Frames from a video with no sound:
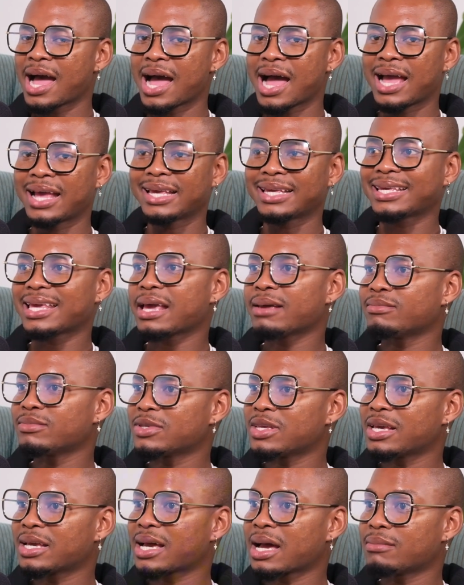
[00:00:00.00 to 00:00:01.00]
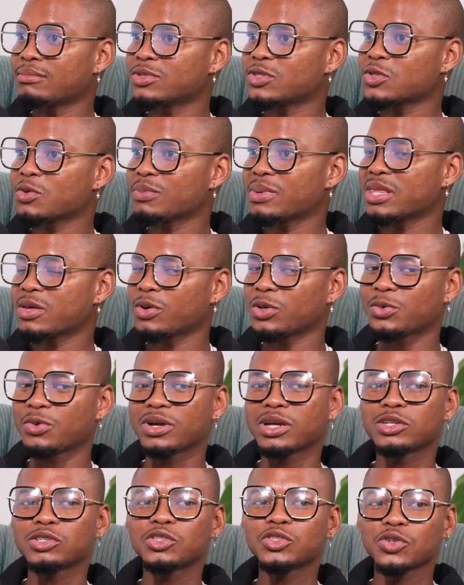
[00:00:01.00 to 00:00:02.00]
He comes to me. They were doing
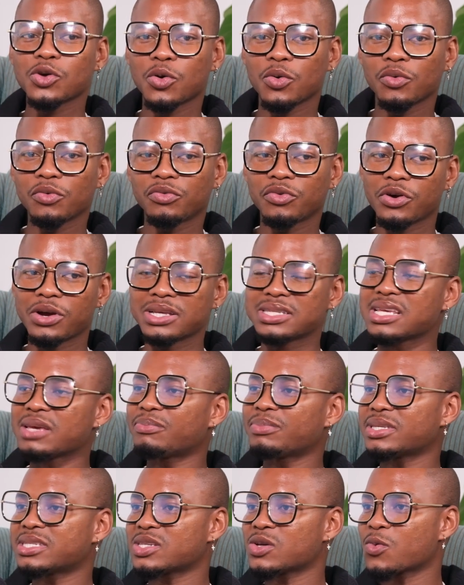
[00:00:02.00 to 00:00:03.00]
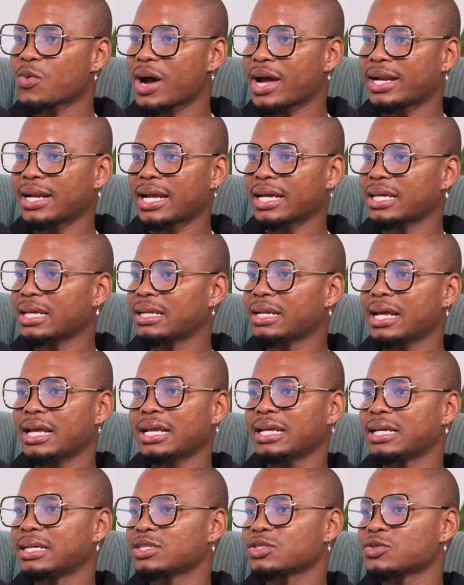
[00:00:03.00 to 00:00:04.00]
a show for SABC One, like
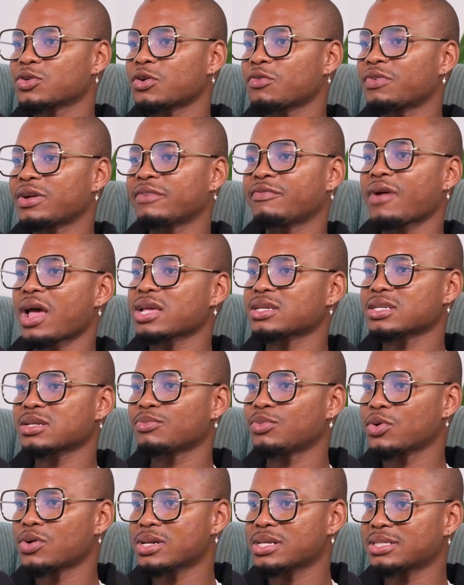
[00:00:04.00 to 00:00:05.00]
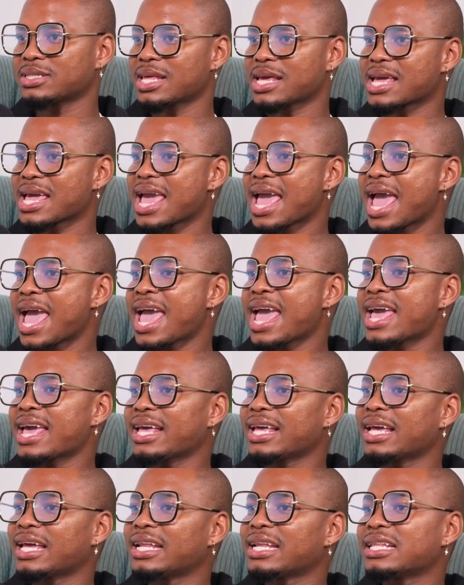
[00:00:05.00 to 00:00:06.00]
a sort of a fashion police thing.
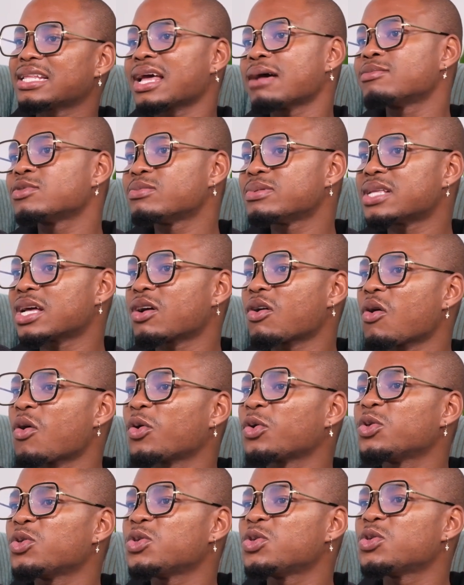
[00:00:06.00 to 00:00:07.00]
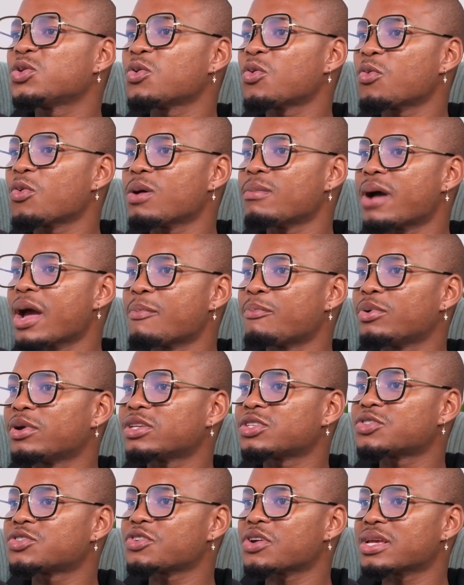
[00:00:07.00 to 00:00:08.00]
And it comes to me like, oh, you were my
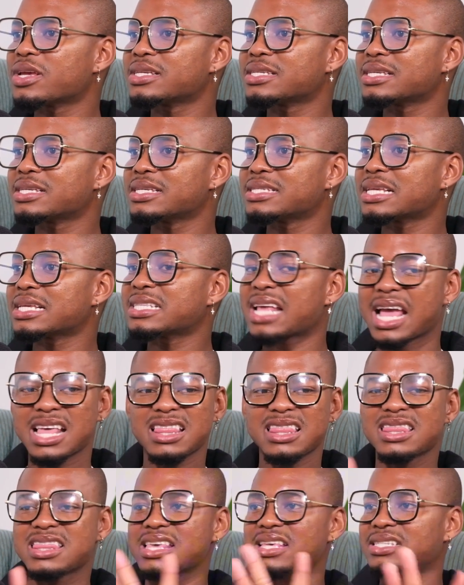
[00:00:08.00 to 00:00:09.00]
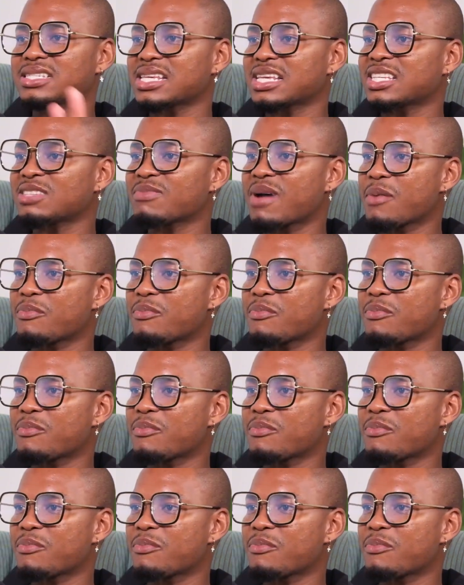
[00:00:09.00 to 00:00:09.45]
best dress. He says that this is my